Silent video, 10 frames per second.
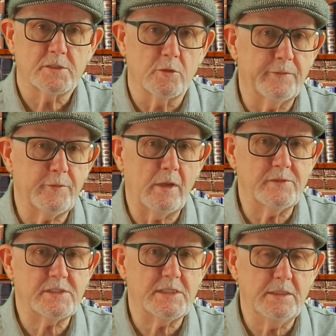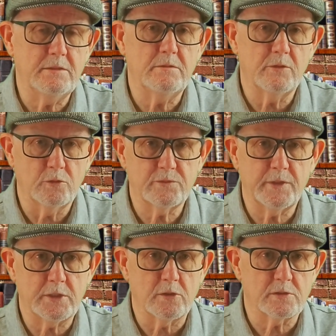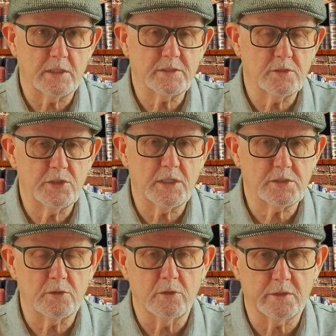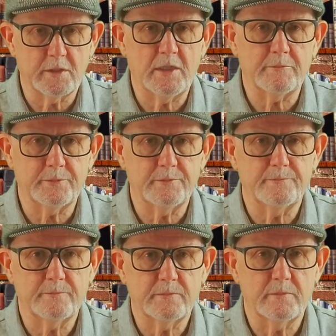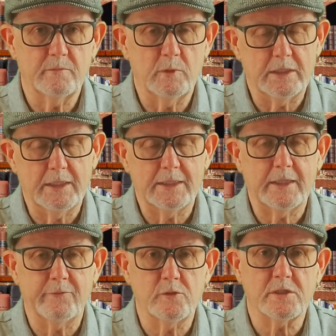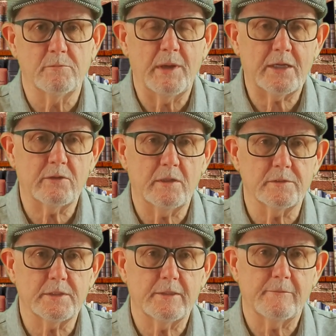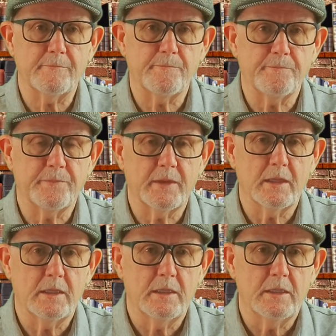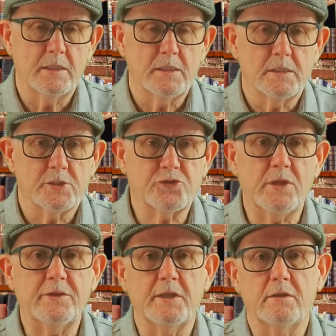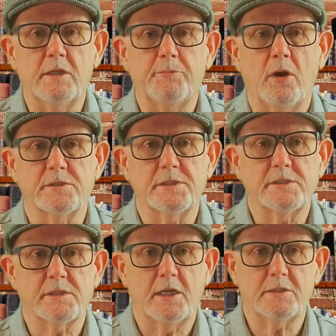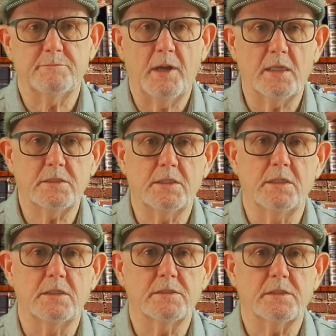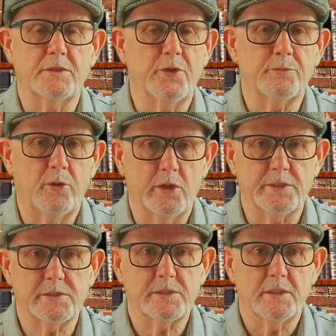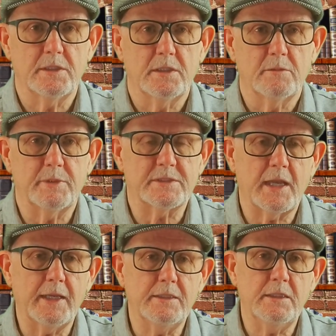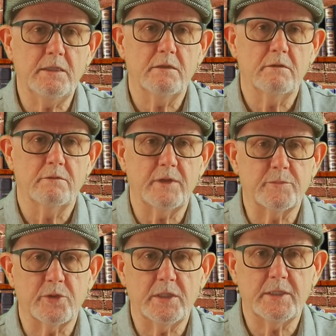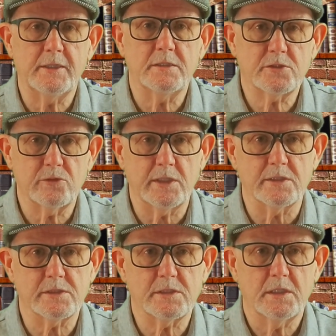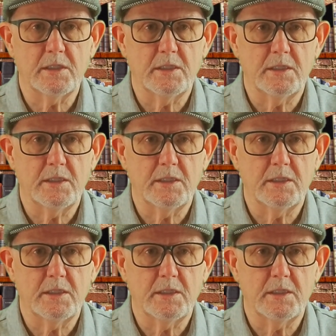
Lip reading: So if you haven't seen those videos, I suggest you look them up. It'll give you some background. String theory posits that particles are not points, but tiny vibrating strings,